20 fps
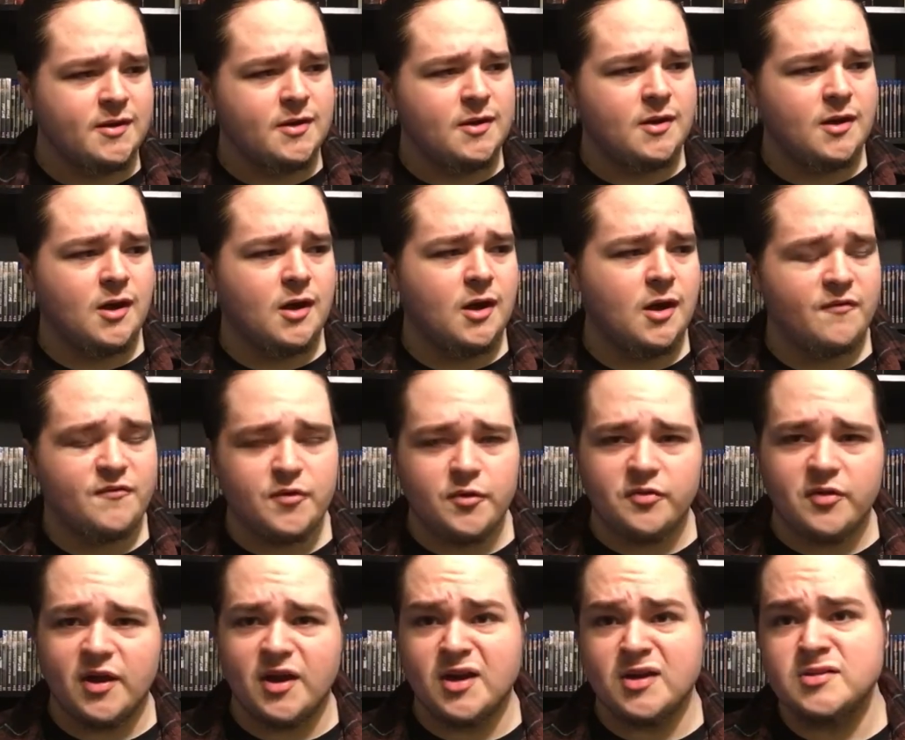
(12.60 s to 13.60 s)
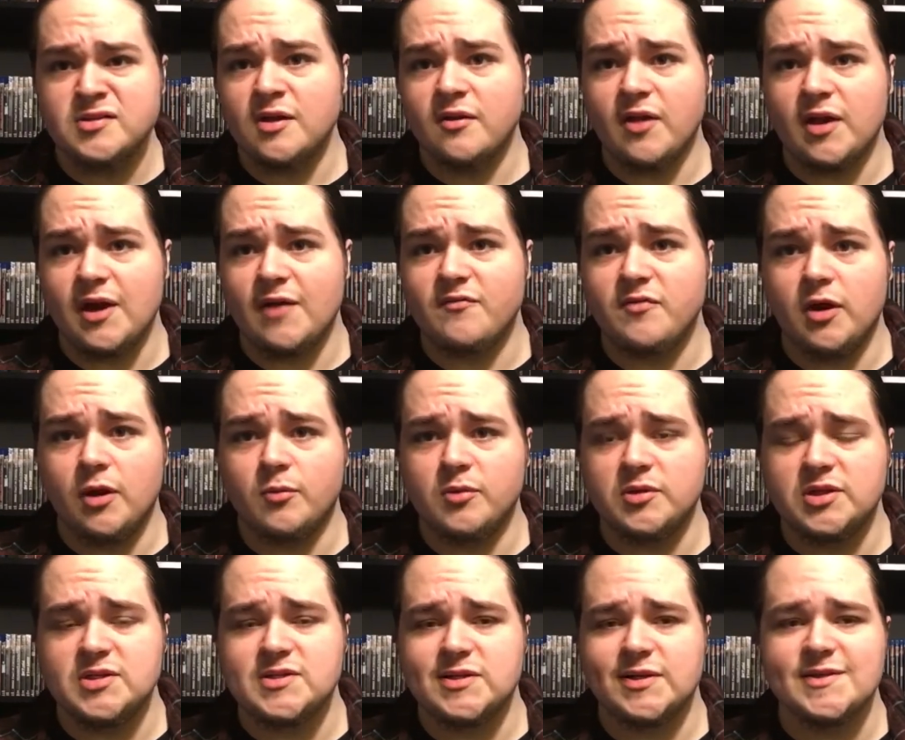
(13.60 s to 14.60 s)
A few things that I've done with
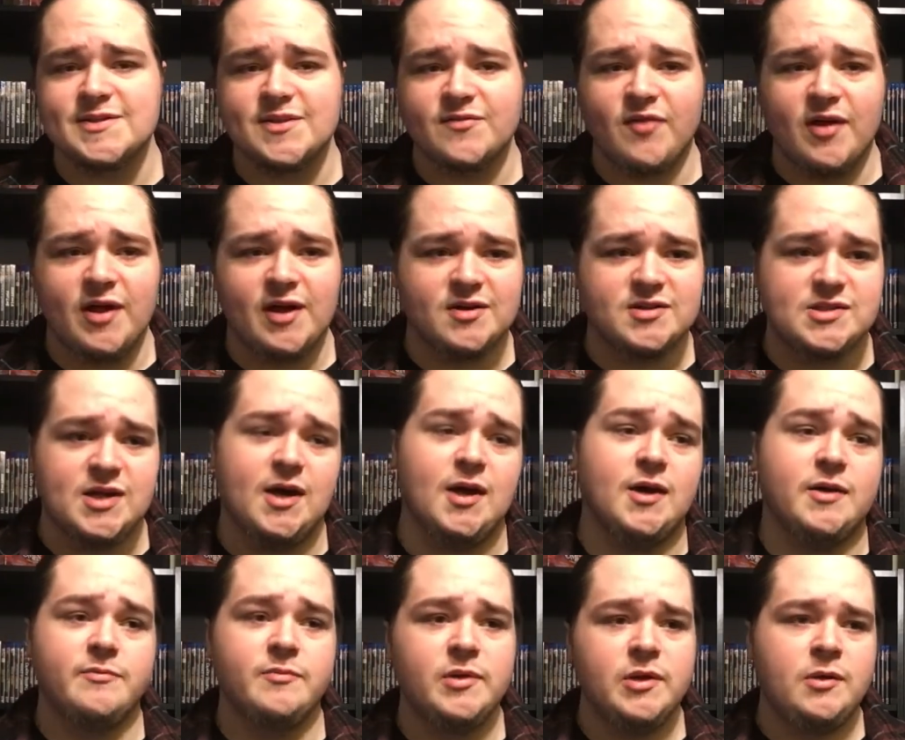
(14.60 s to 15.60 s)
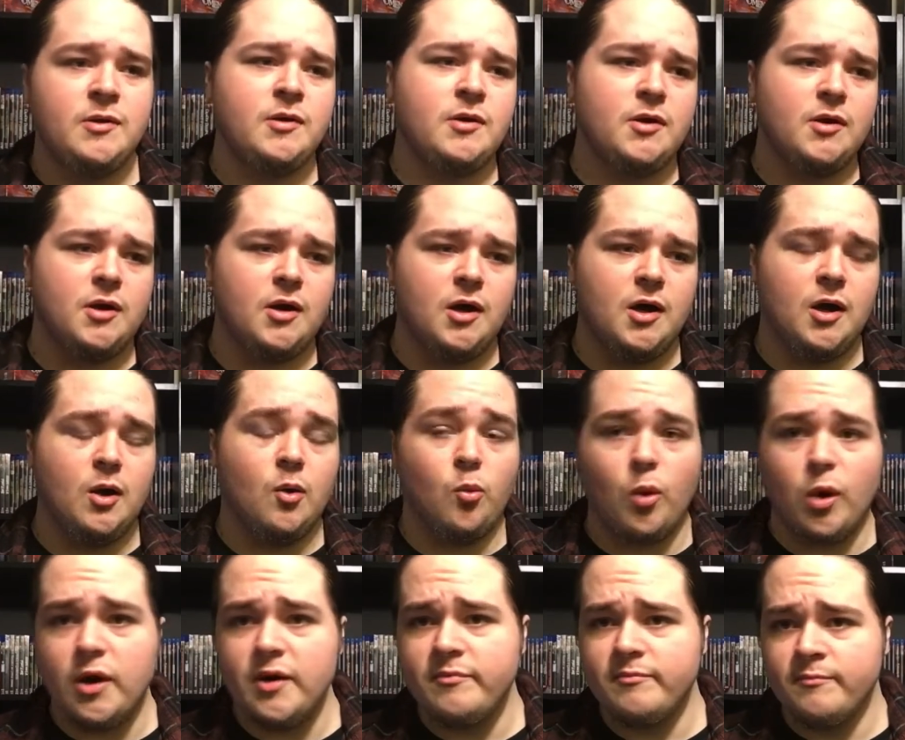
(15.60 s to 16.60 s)
this list ahead of time.
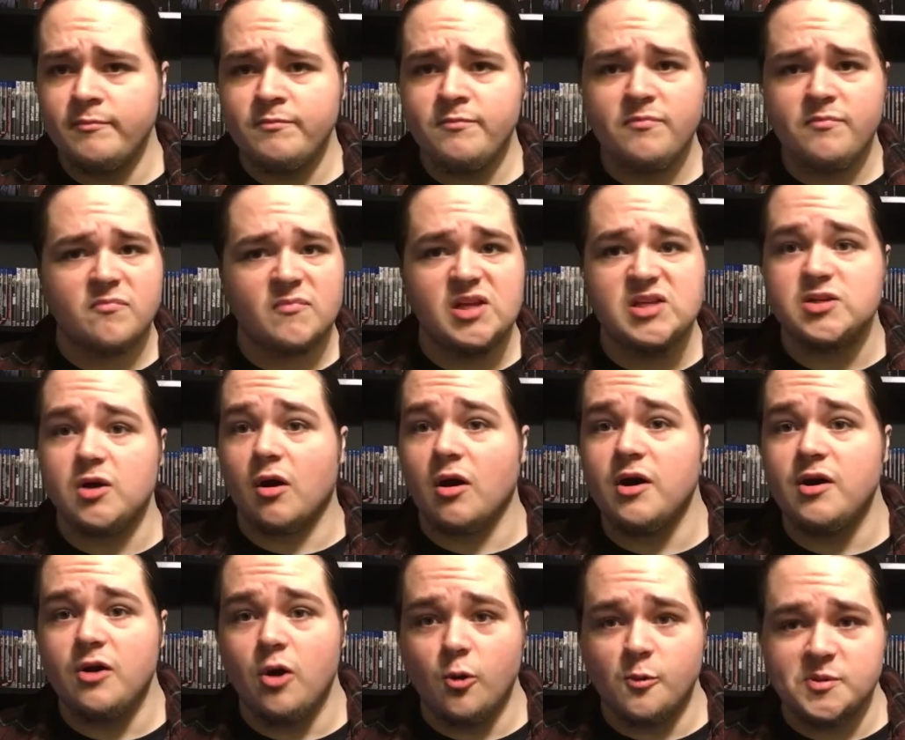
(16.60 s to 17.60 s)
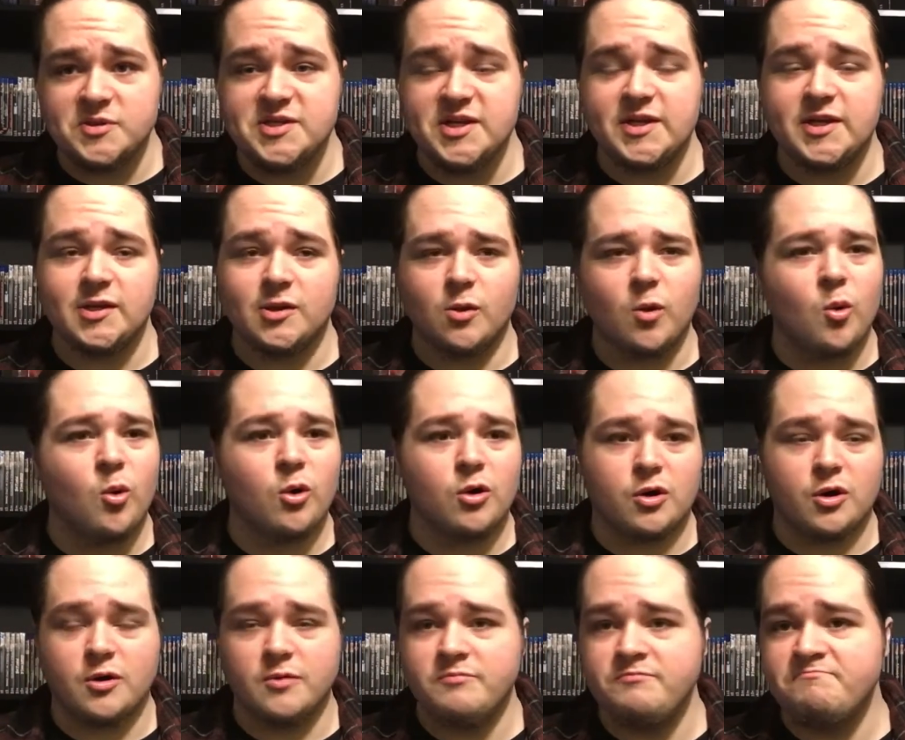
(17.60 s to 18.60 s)
One, these are in no particular
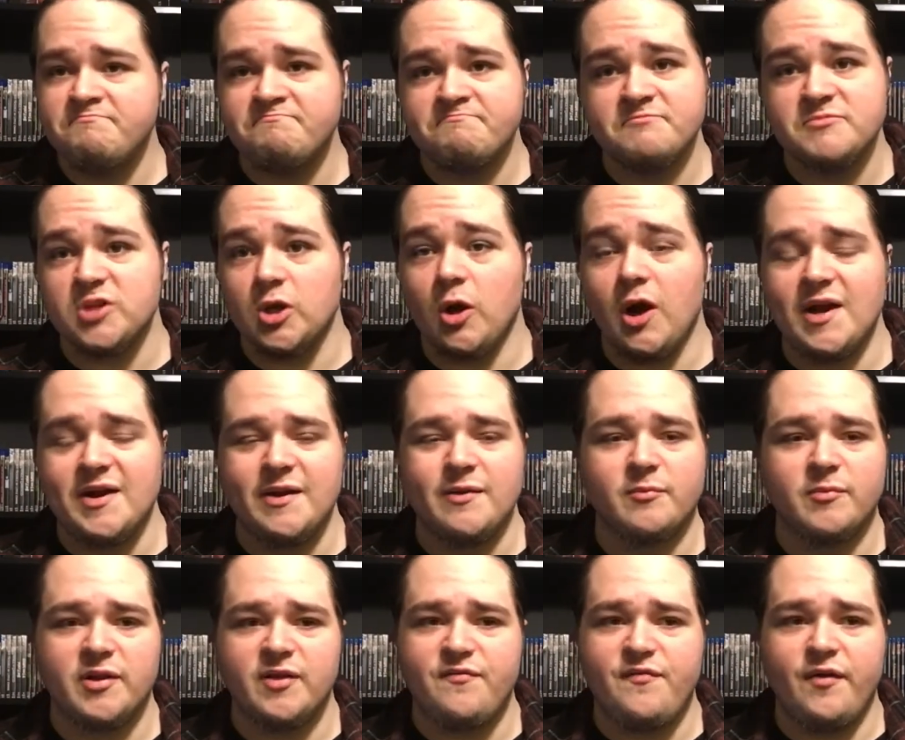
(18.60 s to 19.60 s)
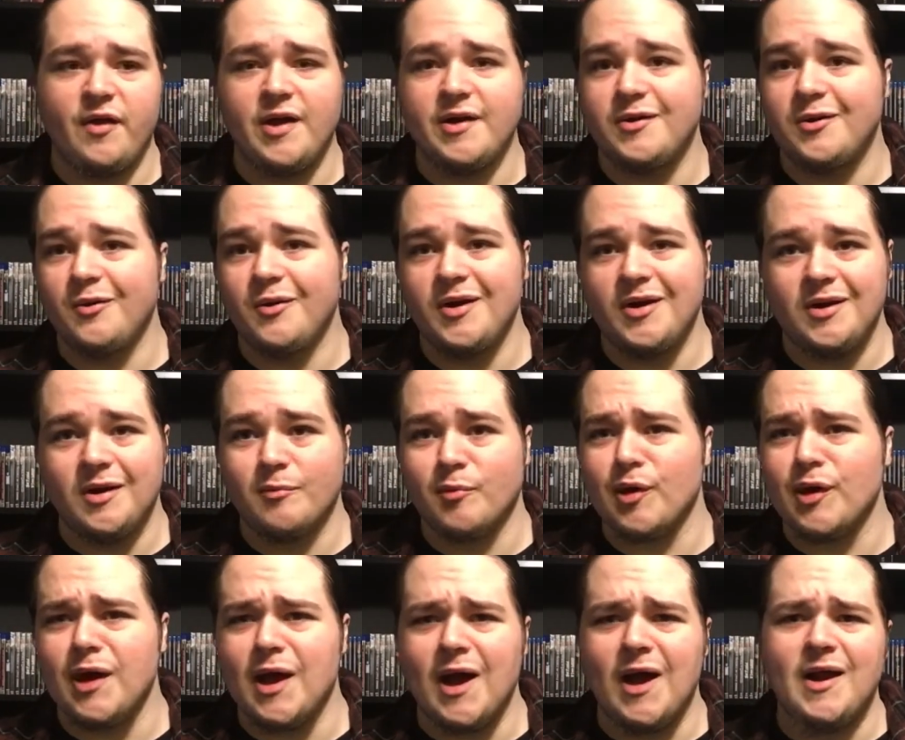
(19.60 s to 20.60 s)
order, so I didn't really feel like doing number
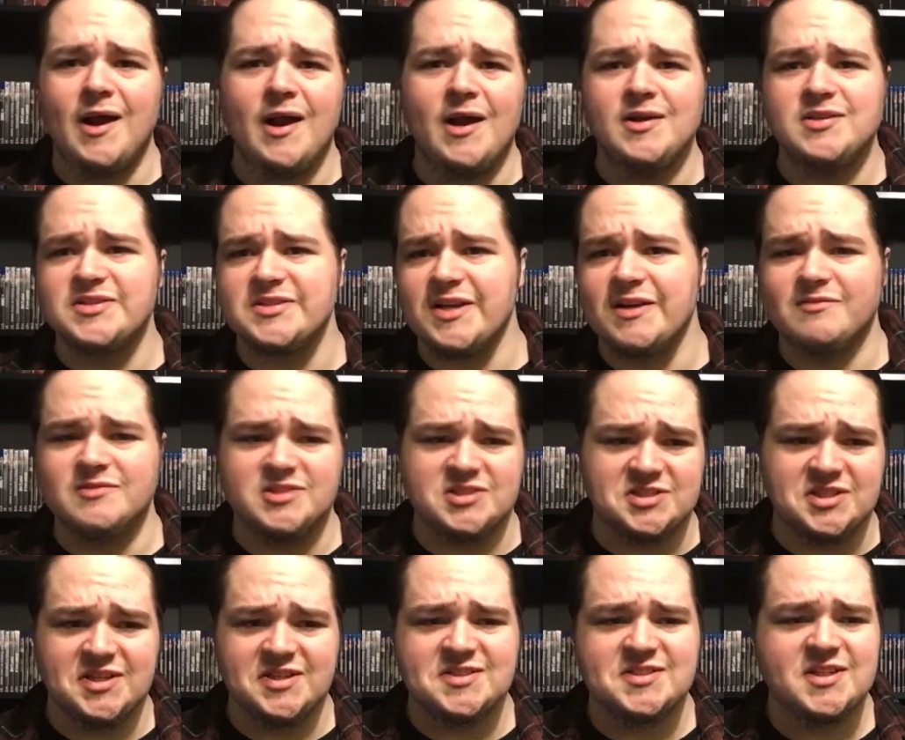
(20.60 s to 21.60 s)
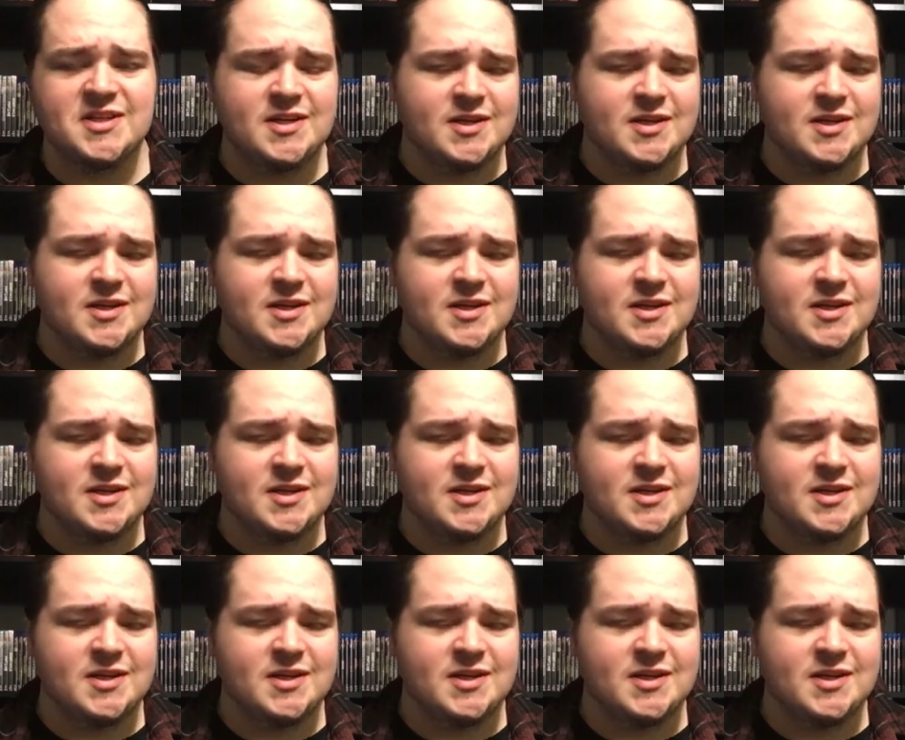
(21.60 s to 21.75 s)
9, 8, 7, 6.